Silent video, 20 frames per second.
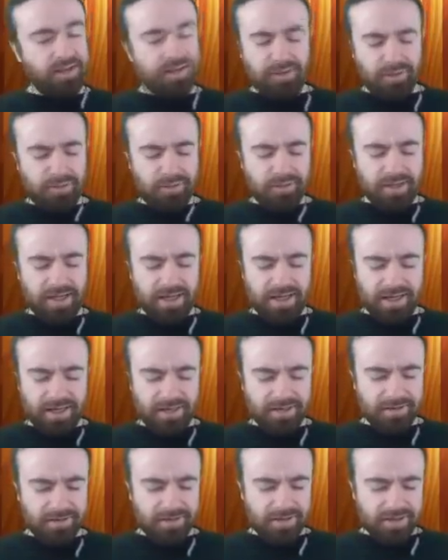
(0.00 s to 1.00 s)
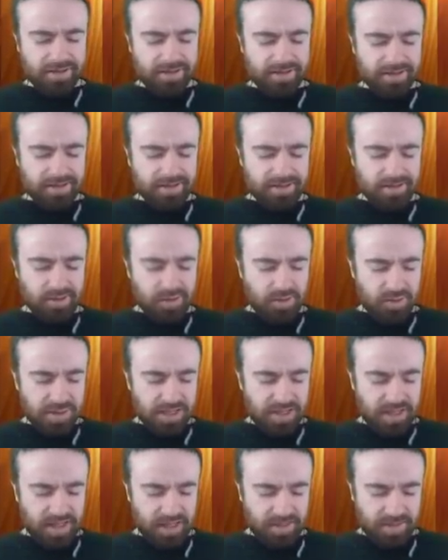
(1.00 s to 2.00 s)
Oh yeah. So
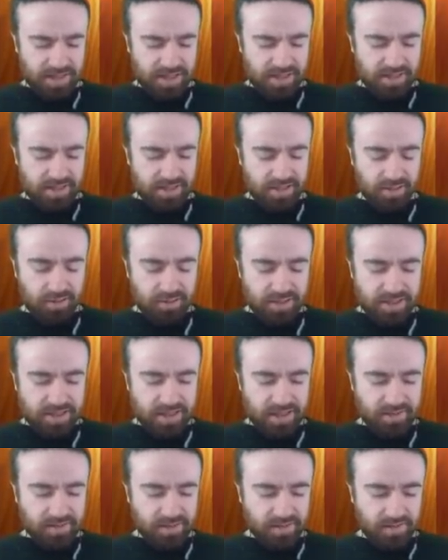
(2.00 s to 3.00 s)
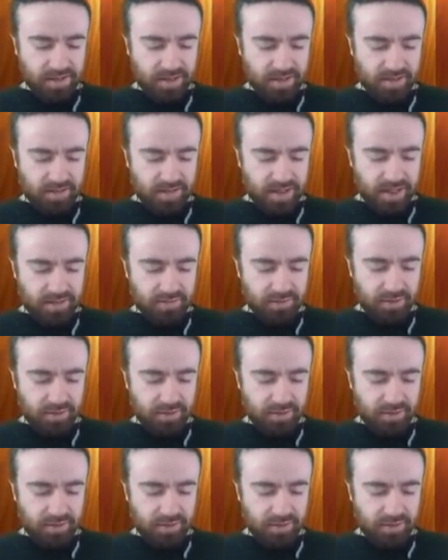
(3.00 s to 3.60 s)
much damage. No one's left over here, right?